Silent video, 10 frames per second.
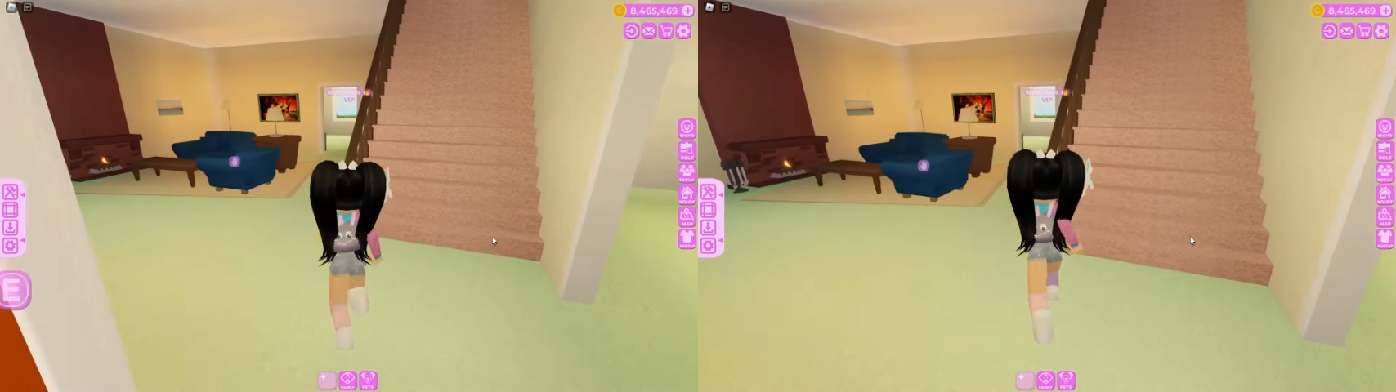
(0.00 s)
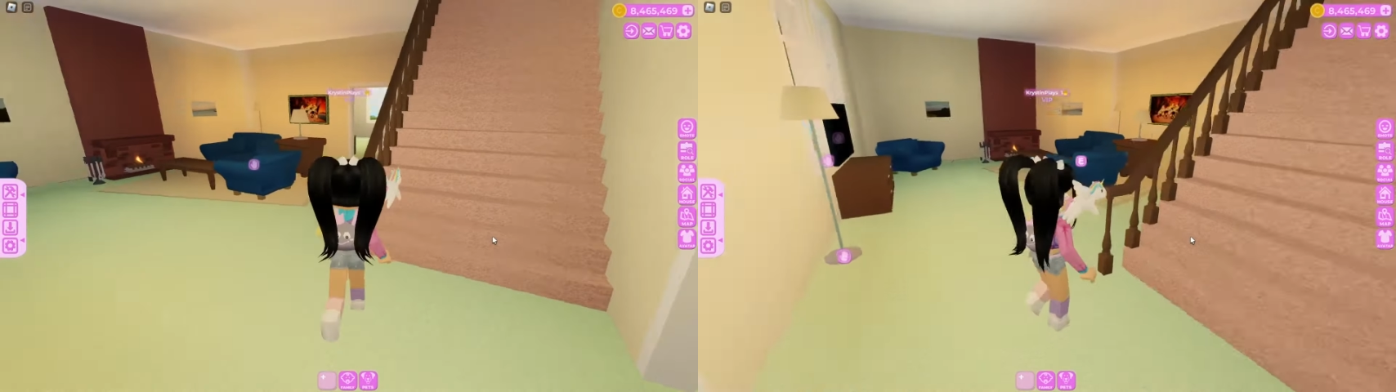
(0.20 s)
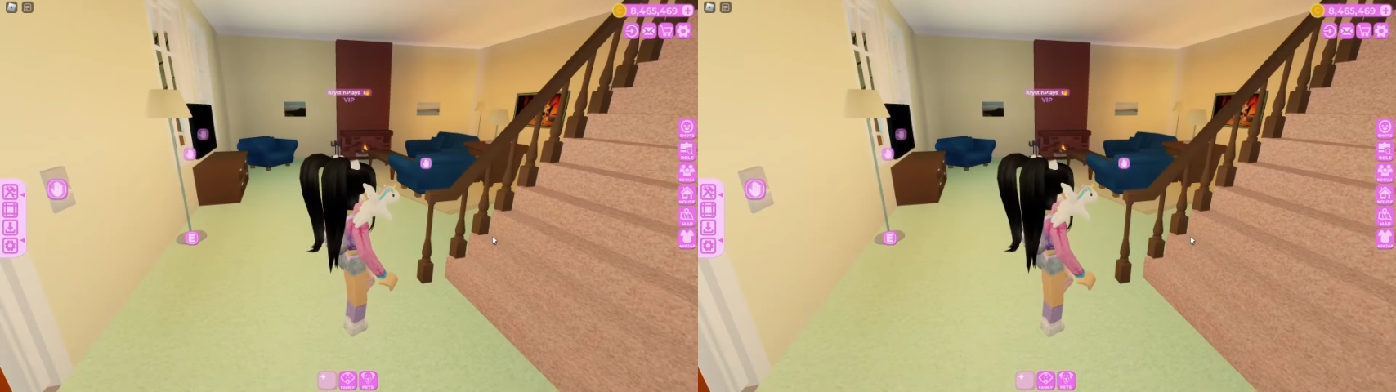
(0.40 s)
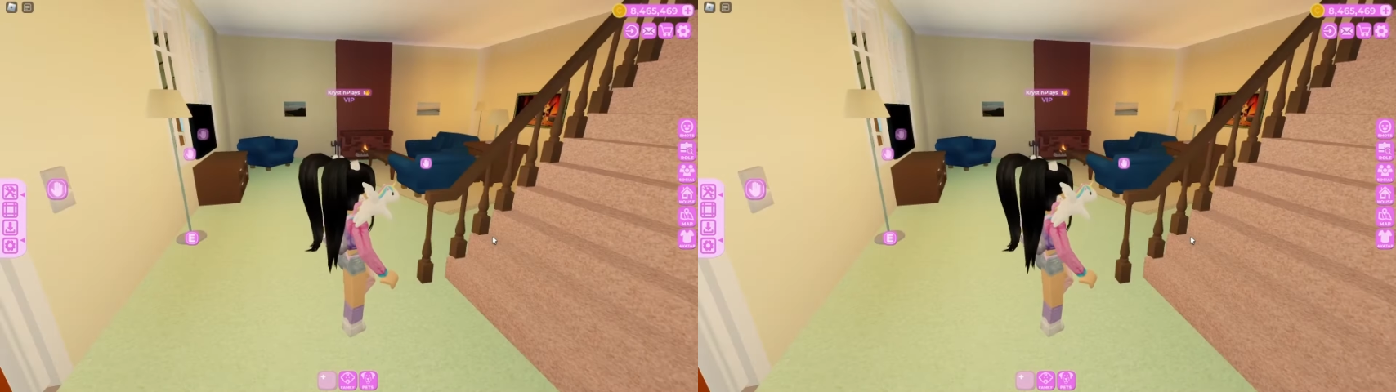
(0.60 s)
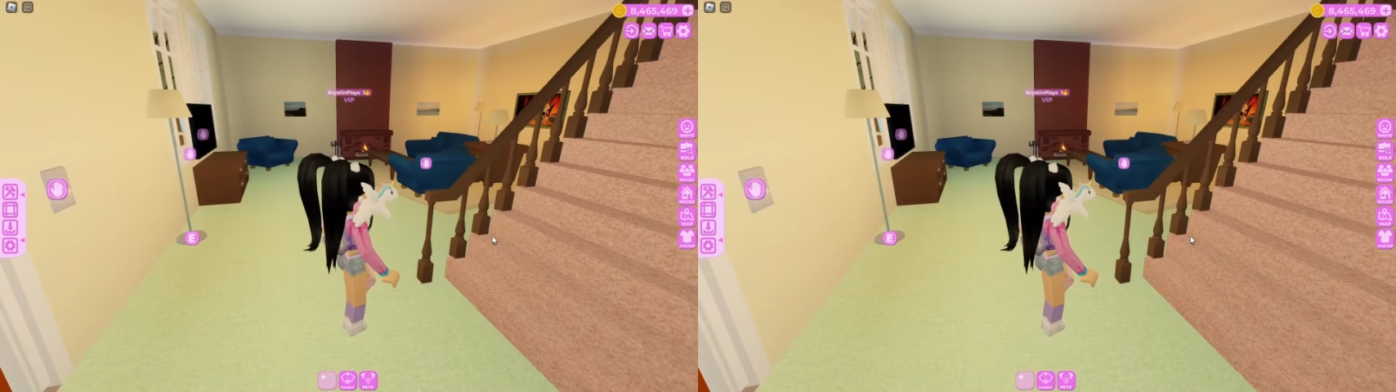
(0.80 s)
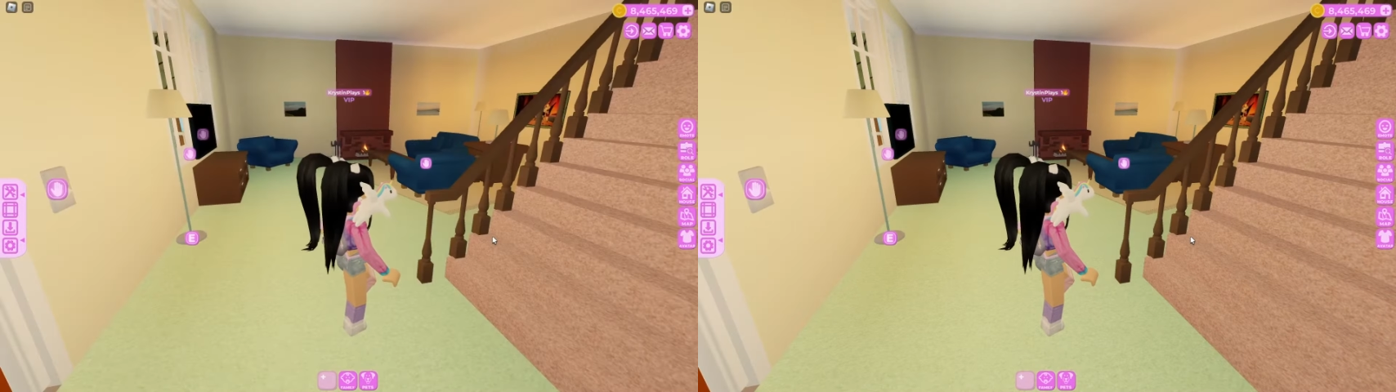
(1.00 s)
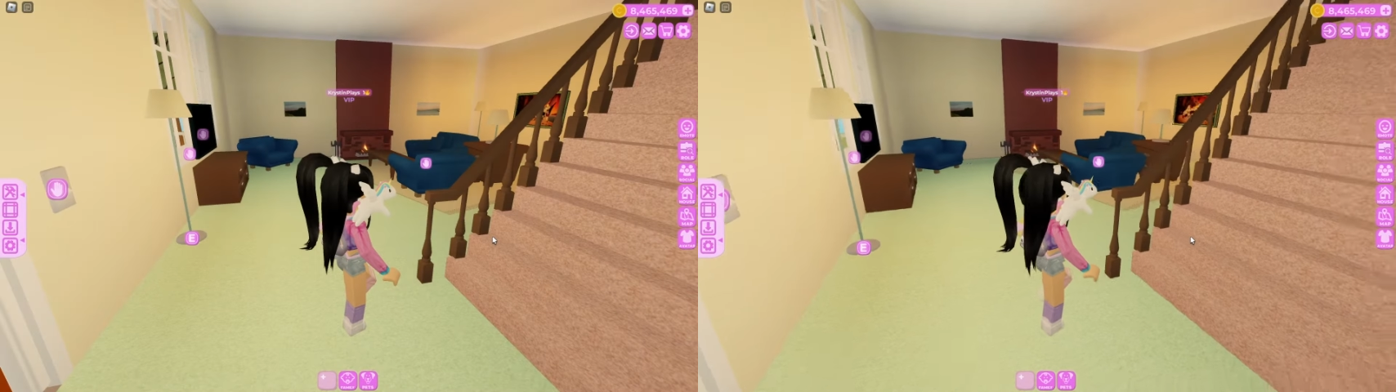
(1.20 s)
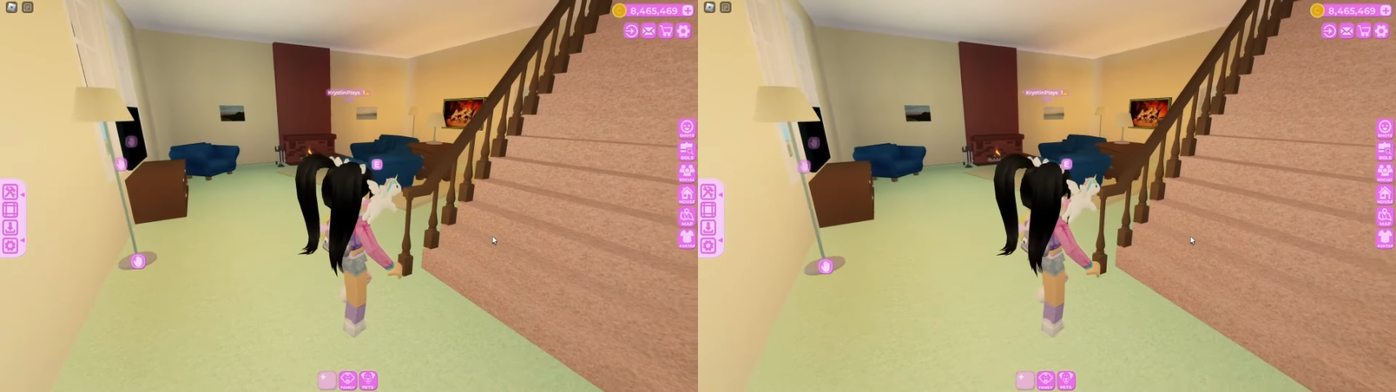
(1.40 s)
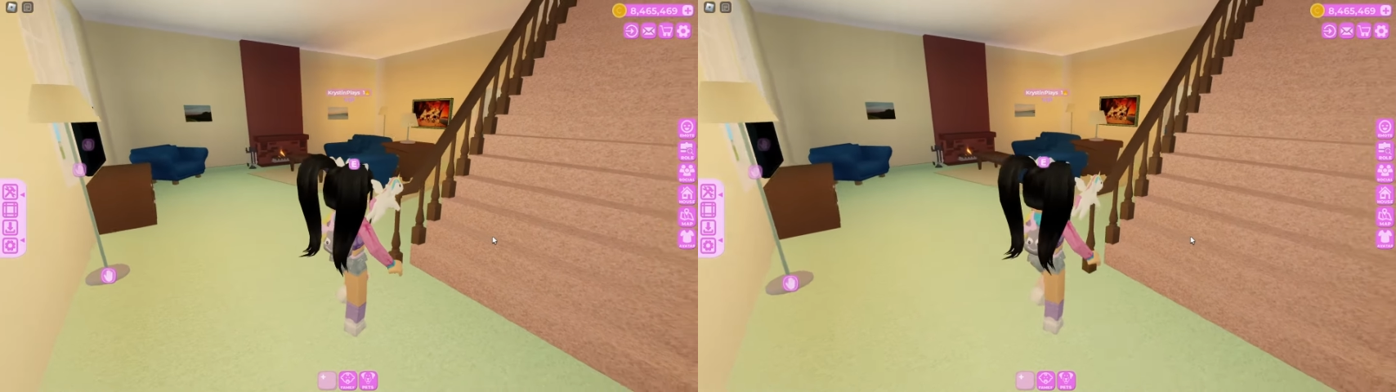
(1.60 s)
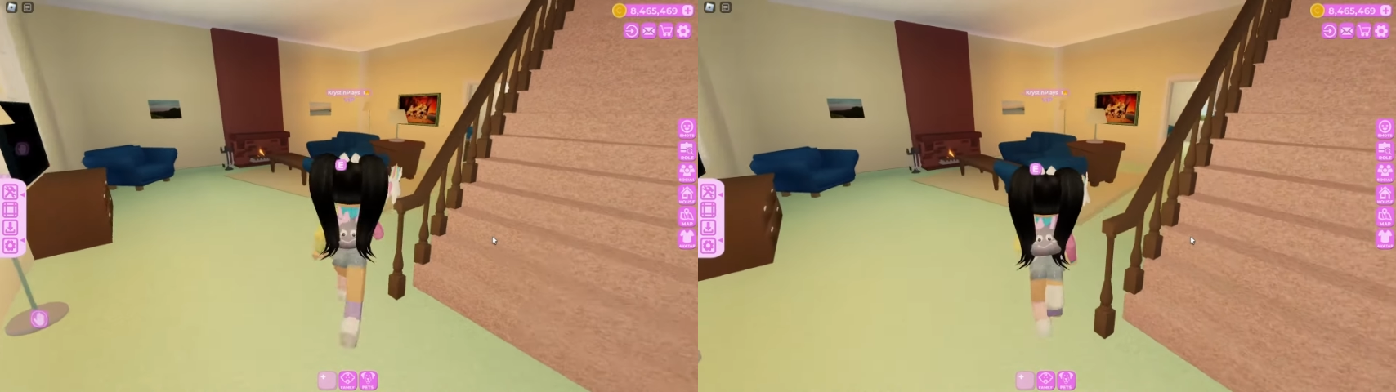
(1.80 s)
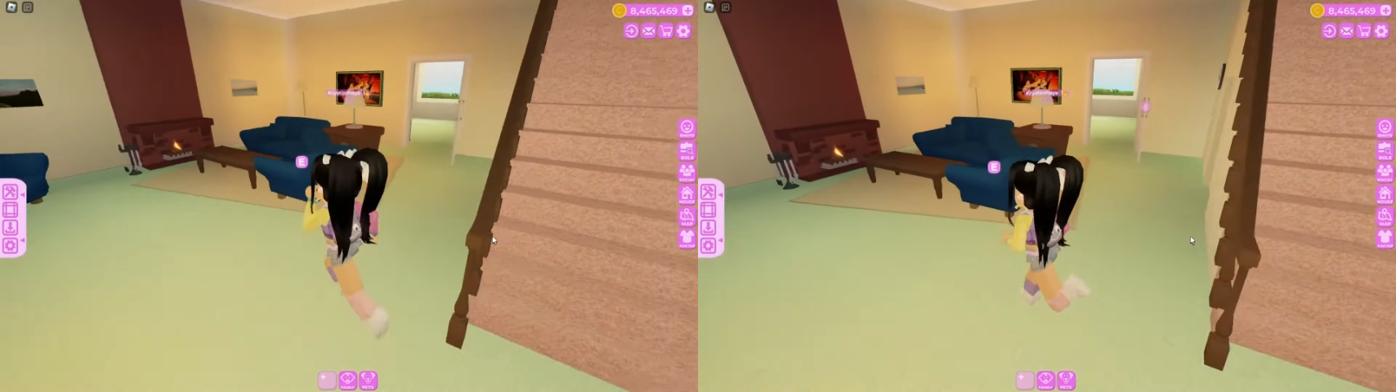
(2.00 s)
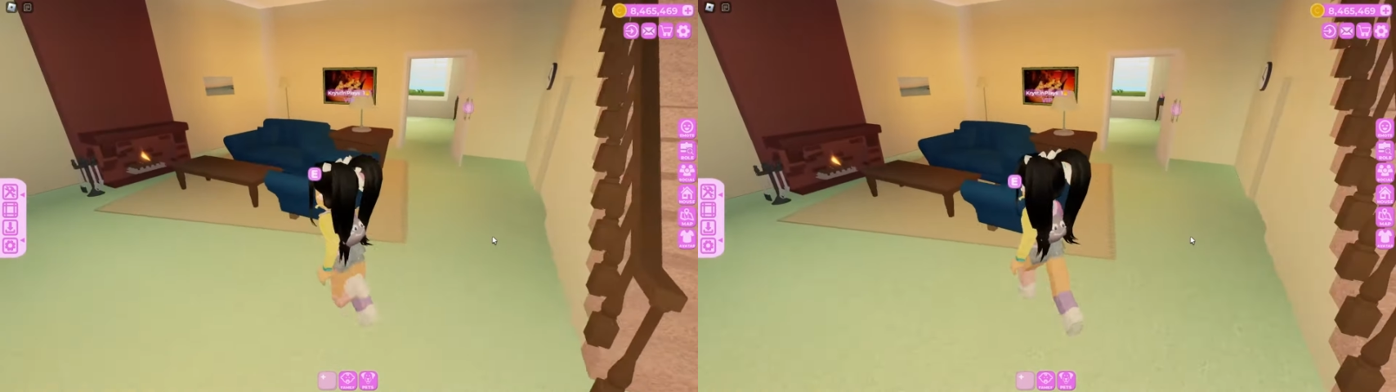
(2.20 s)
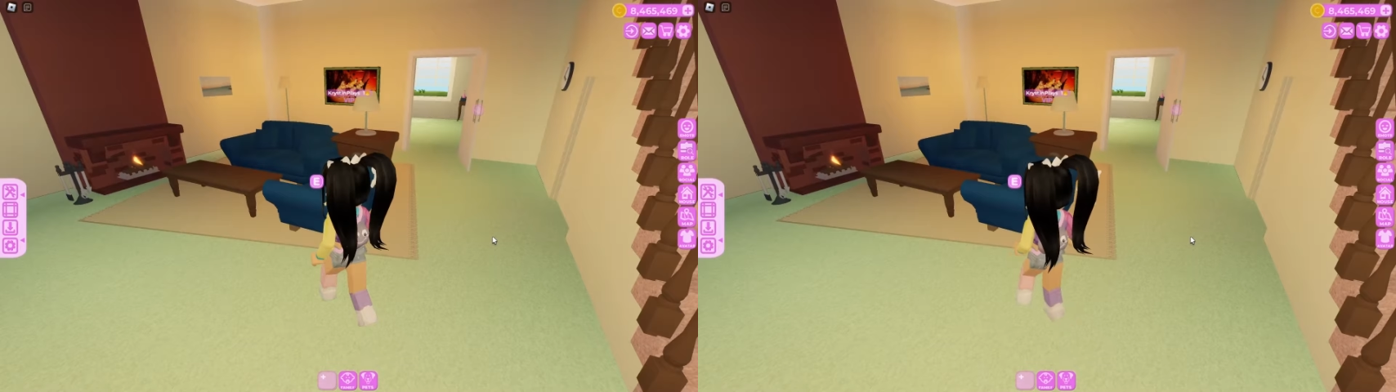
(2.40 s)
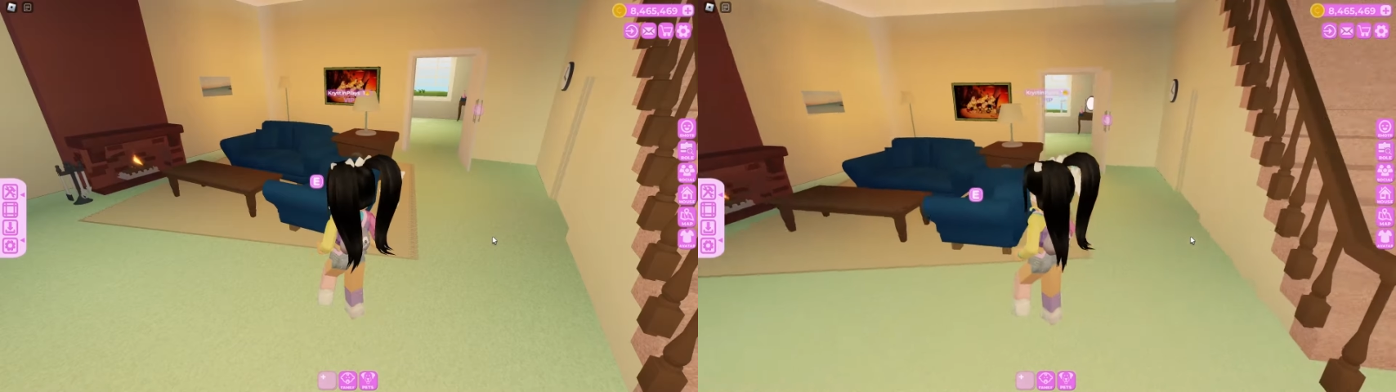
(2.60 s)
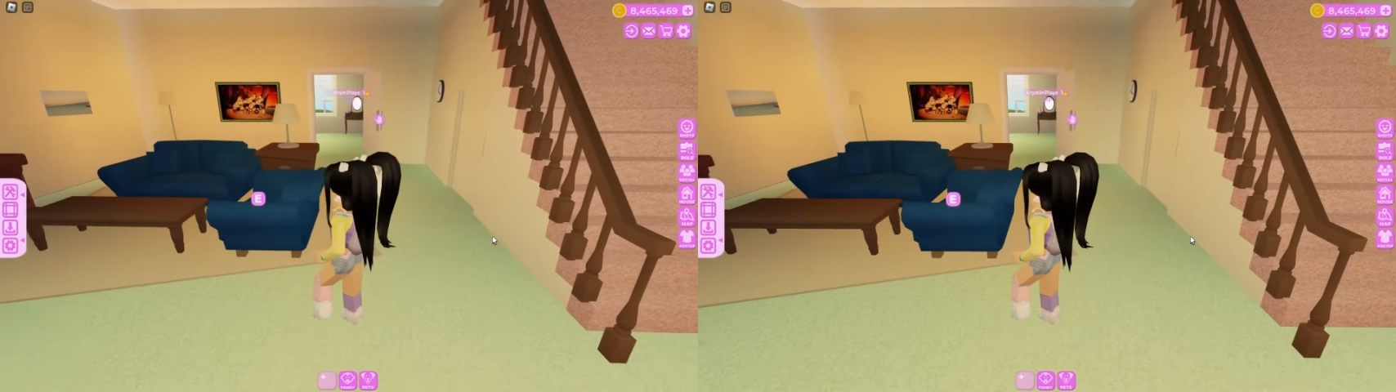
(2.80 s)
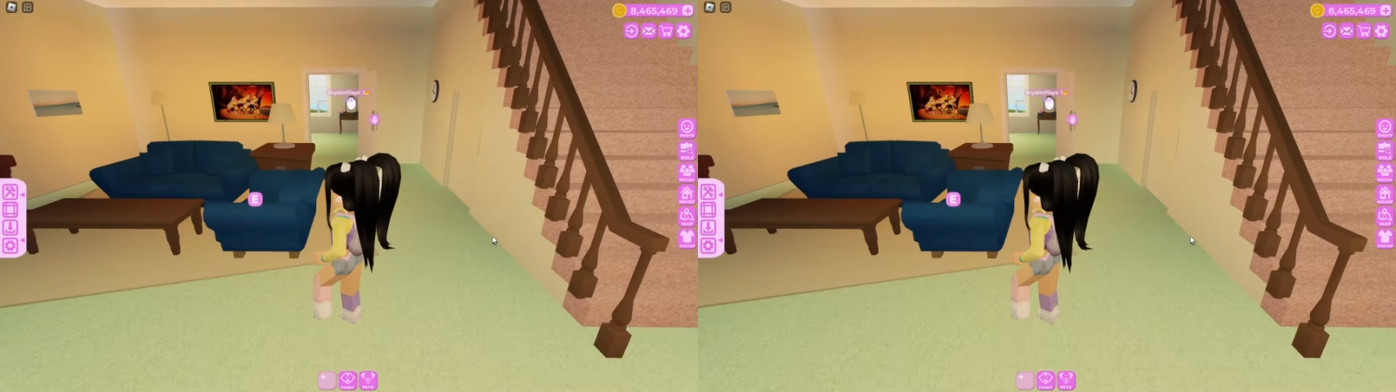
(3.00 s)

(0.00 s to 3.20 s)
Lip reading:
Nobody's mouth can be seen.